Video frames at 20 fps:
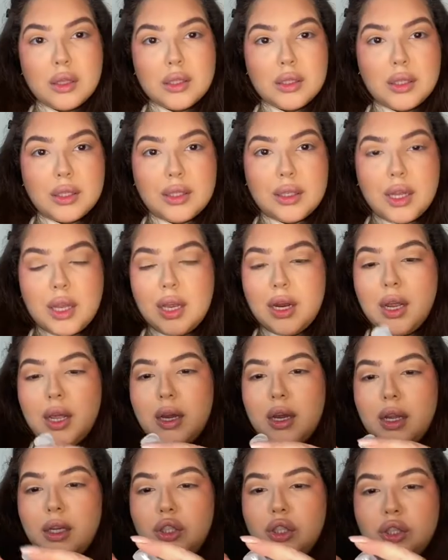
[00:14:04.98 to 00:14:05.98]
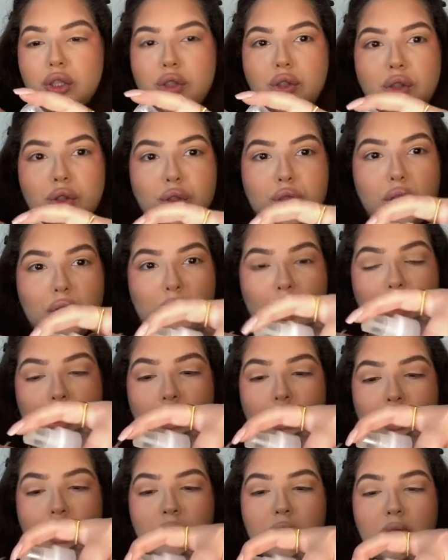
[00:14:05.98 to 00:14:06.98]
is it, and I just do
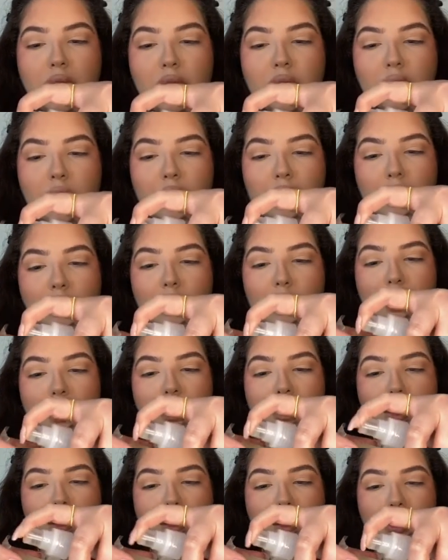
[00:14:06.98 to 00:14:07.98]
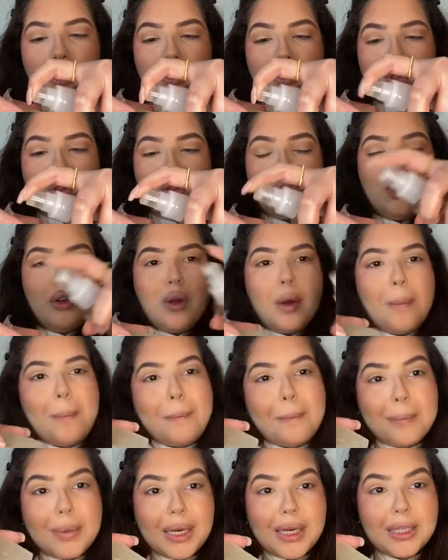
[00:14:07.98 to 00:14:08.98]
like two
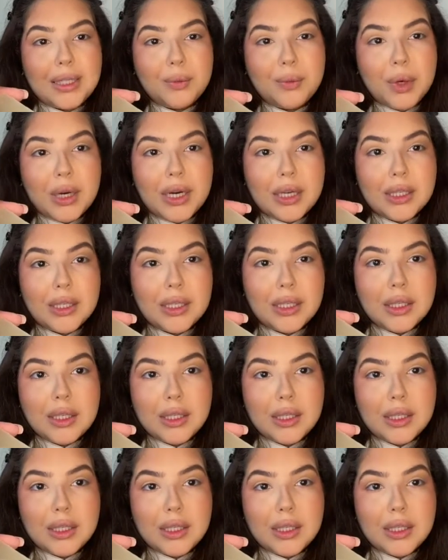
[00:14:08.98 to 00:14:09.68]
mini sprays,